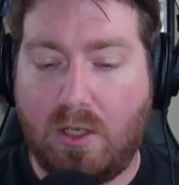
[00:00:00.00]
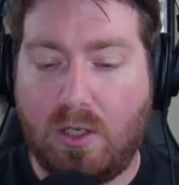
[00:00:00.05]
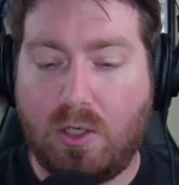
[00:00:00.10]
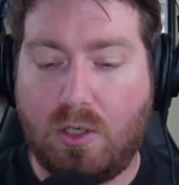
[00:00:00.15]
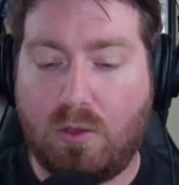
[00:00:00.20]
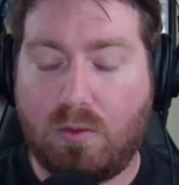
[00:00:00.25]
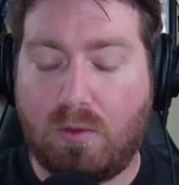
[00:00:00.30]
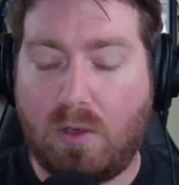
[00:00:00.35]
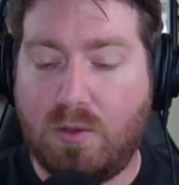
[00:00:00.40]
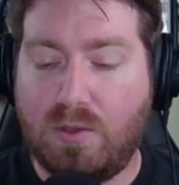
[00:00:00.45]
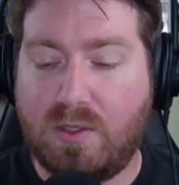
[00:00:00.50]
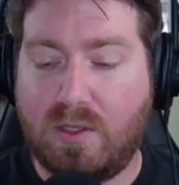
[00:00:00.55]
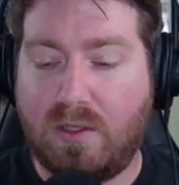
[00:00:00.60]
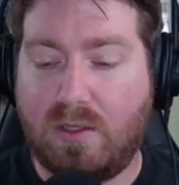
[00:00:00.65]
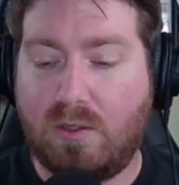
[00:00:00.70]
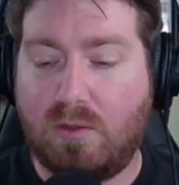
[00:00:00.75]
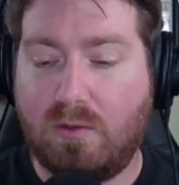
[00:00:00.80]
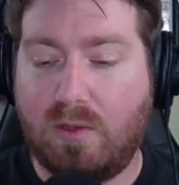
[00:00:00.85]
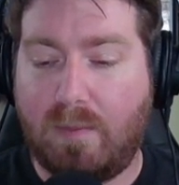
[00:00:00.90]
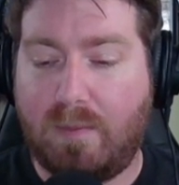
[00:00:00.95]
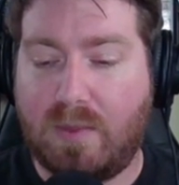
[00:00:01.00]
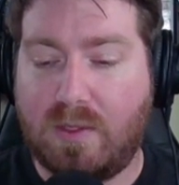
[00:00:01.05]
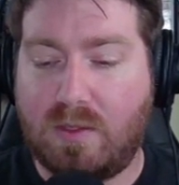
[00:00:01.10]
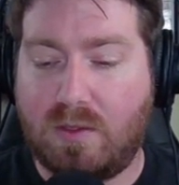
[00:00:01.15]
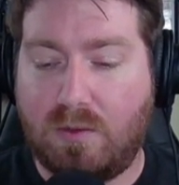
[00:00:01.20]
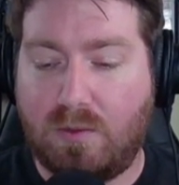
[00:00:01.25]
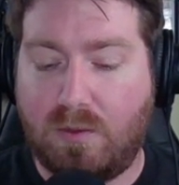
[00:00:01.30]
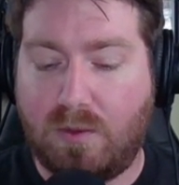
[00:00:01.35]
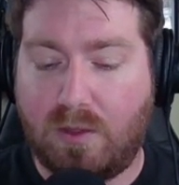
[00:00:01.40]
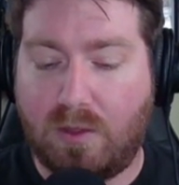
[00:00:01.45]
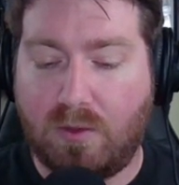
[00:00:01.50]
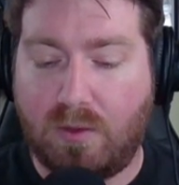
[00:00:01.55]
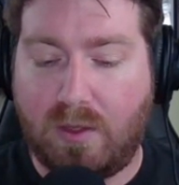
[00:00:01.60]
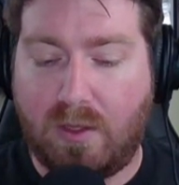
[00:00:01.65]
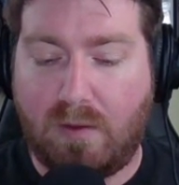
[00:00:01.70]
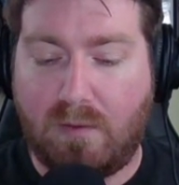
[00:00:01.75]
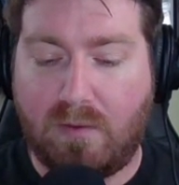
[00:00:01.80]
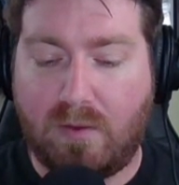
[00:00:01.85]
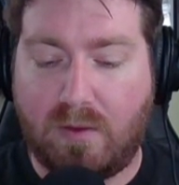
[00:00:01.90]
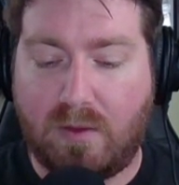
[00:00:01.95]
Croson Grip is 2 and a
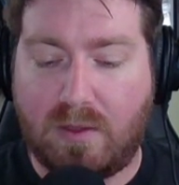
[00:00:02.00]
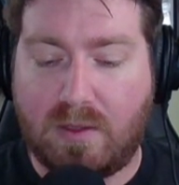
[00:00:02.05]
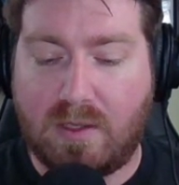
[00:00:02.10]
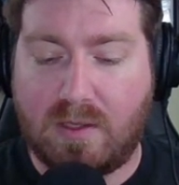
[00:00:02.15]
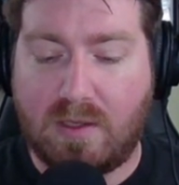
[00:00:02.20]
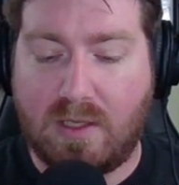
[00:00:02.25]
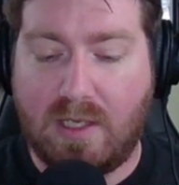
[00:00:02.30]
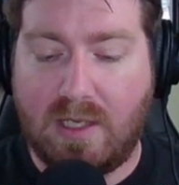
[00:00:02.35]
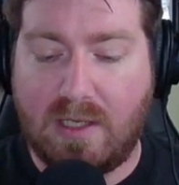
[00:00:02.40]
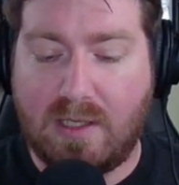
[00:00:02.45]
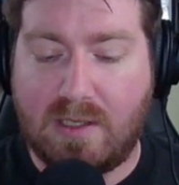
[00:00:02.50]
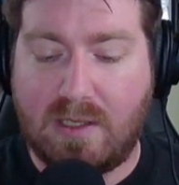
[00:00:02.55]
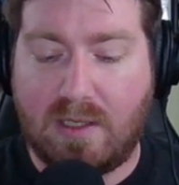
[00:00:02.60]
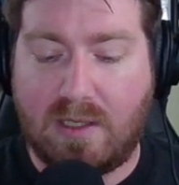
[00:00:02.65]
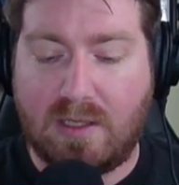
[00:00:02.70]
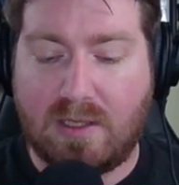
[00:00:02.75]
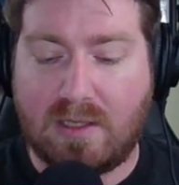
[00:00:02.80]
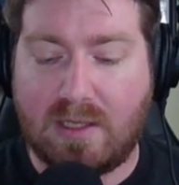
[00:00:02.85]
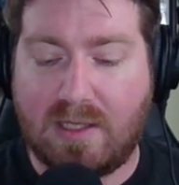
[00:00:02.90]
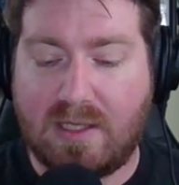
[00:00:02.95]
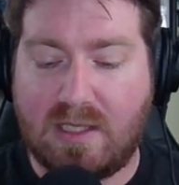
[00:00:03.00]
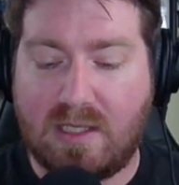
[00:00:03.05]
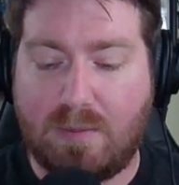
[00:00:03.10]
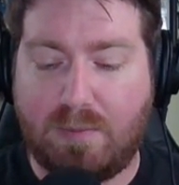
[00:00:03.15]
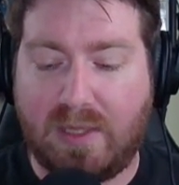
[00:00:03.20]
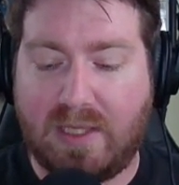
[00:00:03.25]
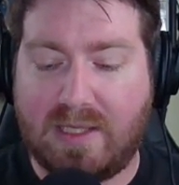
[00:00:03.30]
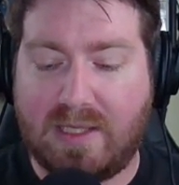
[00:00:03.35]
green for instant. It's got Split